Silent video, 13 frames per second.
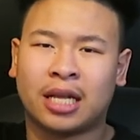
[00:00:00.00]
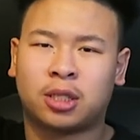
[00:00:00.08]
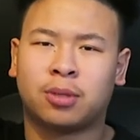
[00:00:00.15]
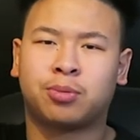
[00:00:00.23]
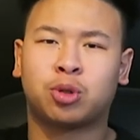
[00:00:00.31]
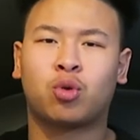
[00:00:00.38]
that
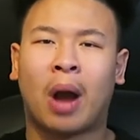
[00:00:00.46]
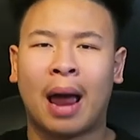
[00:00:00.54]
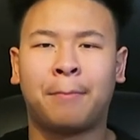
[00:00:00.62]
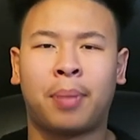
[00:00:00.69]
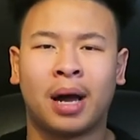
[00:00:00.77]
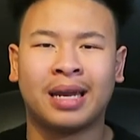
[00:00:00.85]

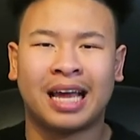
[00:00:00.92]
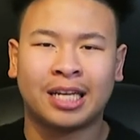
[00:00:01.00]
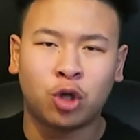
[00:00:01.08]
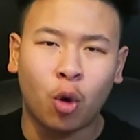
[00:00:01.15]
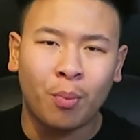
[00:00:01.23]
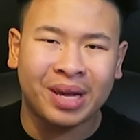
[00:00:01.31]
subscribe button
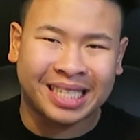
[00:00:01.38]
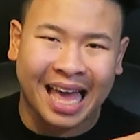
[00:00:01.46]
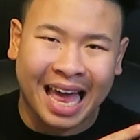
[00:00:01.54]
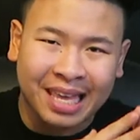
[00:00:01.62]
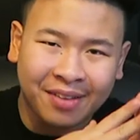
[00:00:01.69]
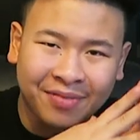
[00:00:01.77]
and don't miss
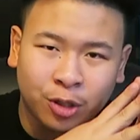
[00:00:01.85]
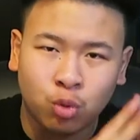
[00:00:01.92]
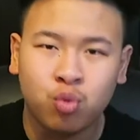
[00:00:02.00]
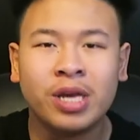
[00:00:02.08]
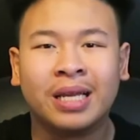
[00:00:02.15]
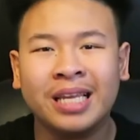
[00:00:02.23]
any of
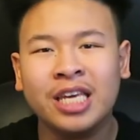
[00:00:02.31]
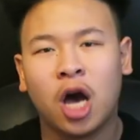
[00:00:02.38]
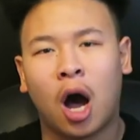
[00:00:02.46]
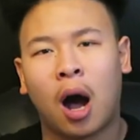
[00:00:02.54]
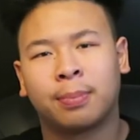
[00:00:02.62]
these weekly